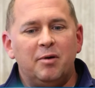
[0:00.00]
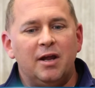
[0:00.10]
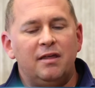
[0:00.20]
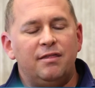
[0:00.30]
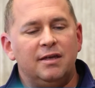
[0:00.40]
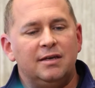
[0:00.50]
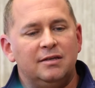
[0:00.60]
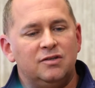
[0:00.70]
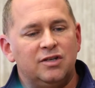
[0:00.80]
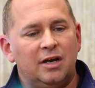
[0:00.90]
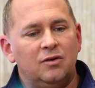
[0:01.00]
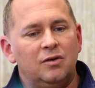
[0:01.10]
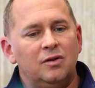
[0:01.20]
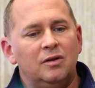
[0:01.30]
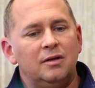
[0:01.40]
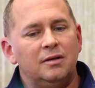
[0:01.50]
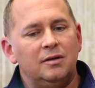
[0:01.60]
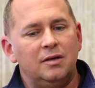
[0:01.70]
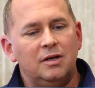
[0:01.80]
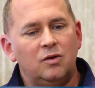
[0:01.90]
but I think in general,
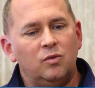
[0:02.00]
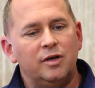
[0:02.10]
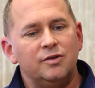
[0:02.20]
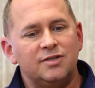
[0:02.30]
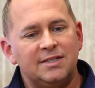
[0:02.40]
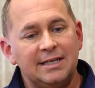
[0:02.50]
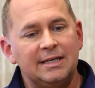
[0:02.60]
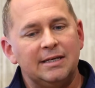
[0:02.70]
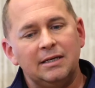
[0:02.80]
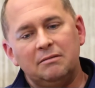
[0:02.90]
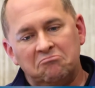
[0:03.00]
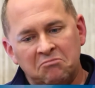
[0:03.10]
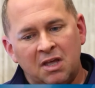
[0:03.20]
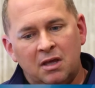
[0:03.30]
you know, what you're seeing,